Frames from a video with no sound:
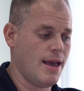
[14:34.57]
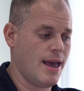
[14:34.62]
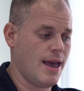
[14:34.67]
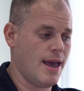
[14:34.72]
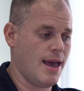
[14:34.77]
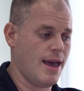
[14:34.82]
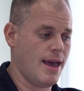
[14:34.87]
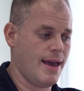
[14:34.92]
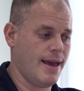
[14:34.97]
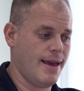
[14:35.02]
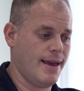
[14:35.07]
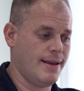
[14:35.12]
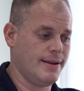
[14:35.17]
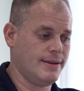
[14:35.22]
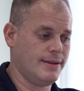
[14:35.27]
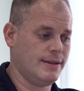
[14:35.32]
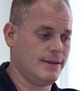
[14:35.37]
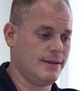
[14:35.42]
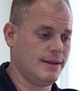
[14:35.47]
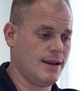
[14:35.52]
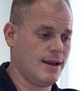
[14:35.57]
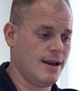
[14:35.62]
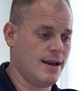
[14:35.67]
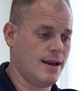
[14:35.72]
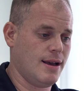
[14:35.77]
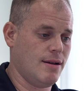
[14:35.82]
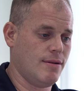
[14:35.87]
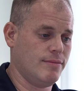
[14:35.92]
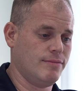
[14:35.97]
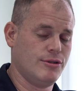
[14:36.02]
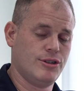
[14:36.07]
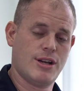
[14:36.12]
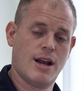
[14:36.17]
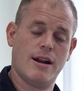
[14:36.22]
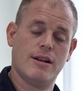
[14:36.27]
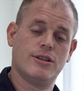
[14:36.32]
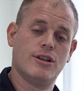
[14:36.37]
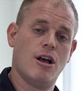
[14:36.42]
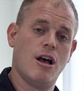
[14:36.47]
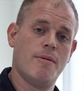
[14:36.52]
And shout
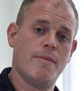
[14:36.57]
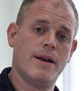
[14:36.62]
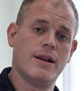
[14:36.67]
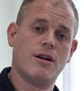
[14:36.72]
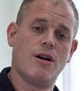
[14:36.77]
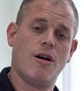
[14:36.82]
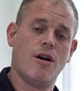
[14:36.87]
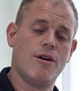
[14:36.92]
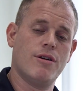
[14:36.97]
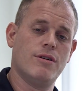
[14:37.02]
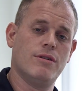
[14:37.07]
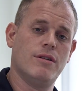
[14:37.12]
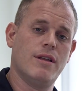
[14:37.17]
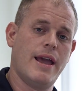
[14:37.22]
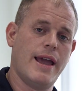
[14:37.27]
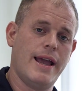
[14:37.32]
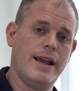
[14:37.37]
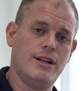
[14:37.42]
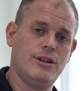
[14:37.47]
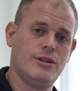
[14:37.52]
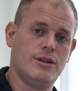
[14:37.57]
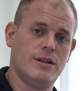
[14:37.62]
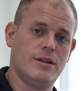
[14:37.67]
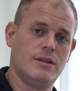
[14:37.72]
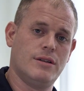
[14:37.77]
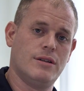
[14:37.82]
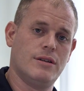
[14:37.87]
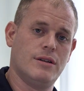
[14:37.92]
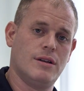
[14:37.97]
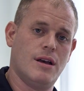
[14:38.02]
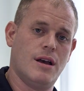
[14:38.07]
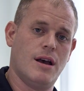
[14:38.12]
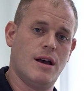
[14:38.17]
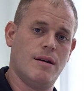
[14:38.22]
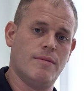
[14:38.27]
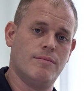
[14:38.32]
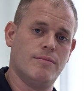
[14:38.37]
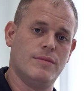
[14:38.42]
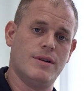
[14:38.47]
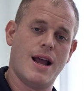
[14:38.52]
out to all my Cardinal agents,
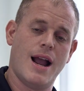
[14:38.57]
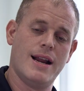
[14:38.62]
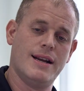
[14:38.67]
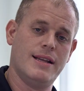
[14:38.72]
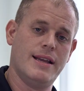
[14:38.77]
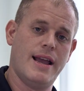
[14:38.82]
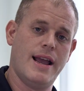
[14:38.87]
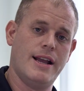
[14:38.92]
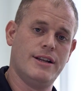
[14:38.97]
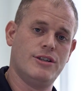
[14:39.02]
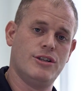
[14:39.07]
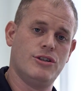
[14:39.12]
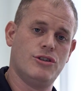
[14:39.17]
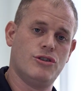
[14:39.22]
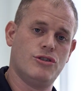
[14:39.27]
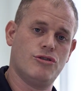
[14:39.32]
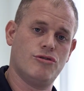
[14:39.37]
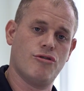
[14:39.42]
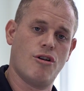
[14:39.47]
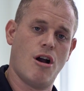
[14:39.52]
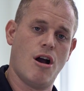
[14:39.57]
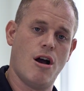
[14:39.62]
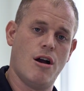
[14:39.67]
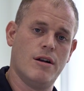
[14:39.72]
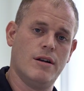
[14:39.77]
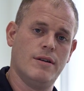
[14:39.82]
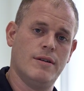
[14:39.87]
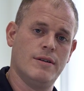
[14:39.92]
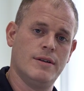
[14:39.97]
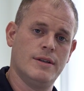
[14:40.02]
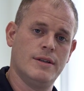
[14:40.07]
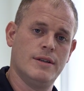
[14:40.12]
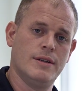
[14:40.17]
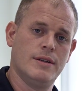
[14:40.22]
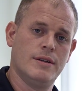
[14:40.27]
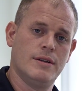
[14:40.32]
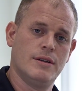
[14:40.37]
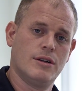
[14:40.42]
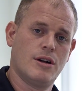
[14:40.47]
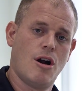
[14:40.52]
90 agents strong,
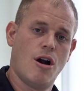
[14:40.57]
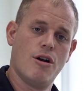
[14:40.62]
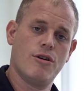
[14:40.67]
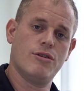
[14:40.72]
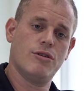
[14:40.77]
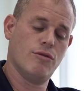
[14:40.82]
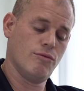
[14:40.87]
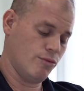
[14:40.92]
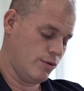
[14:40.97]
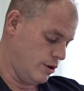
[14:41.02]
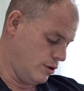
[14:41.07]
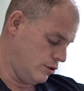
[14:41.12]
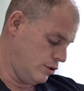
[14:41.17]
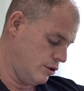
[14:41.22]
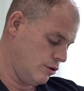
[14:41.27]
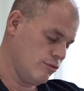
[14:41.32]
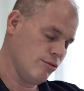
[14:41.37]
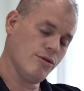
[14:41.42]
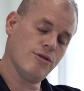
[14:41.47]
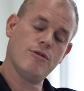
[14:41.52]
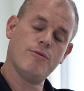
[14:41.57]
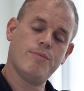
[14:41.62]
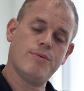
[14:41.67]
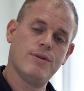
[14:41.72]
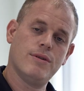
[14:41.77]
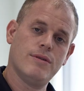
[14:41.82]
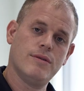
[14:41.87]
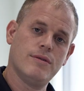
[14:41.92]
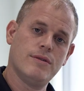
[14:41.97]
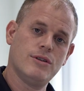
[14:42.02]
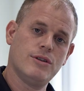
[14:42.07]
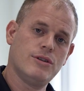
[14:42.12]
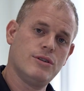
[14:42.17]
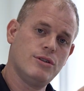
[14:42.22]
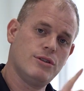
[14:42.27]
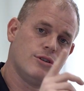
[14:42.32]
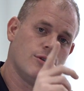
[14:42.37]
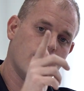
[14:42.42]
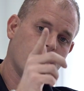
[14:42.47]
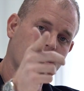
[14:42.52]
Cardinal Realty Group.
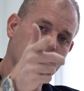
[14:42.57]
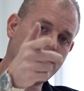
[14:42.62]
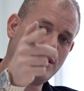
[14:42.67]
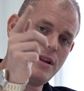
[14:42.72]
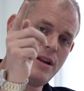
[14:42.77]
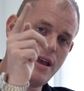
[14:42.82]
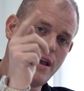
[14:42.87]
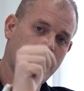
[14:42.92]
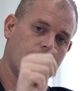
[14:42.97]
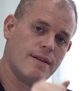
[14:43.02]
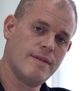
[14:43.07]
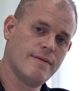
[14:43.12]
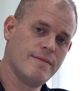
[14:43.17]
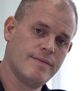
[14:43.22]
Join us today.